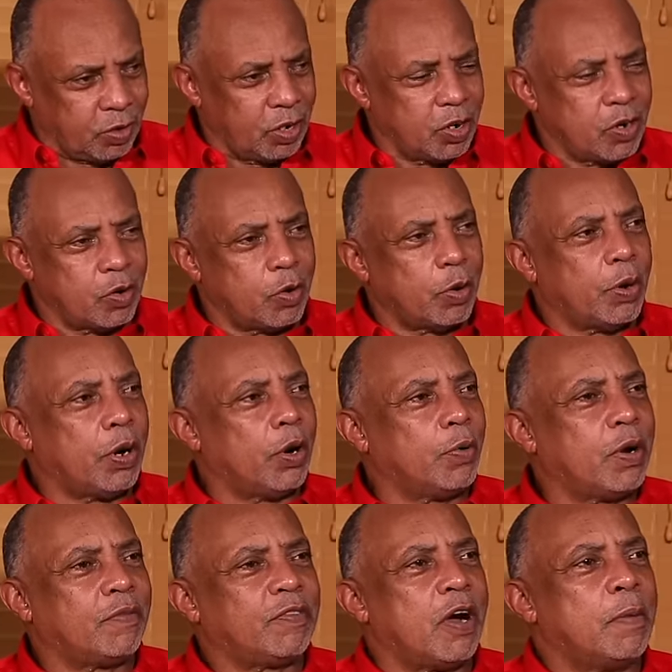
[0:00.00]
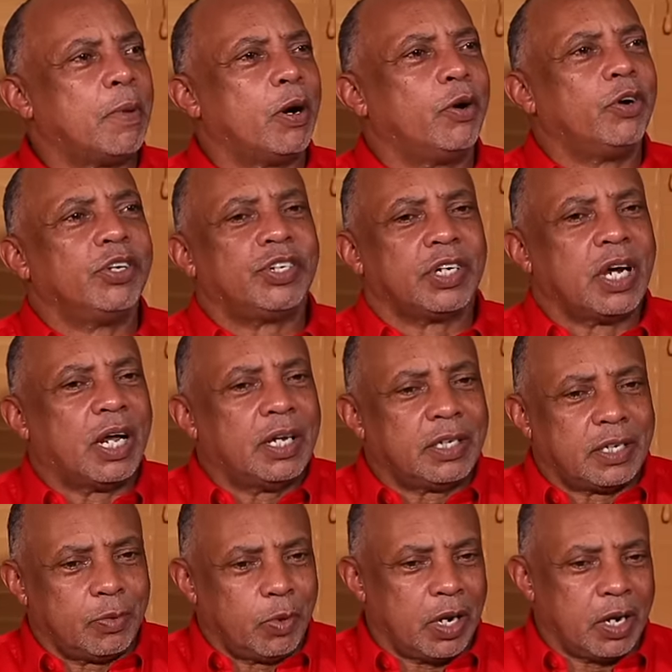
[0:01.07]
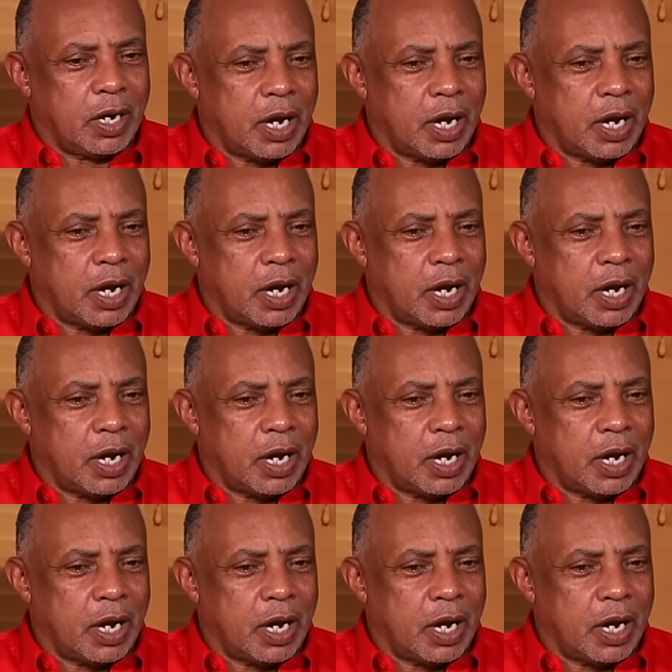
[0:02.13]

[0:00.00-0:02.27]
you know, our form of originality where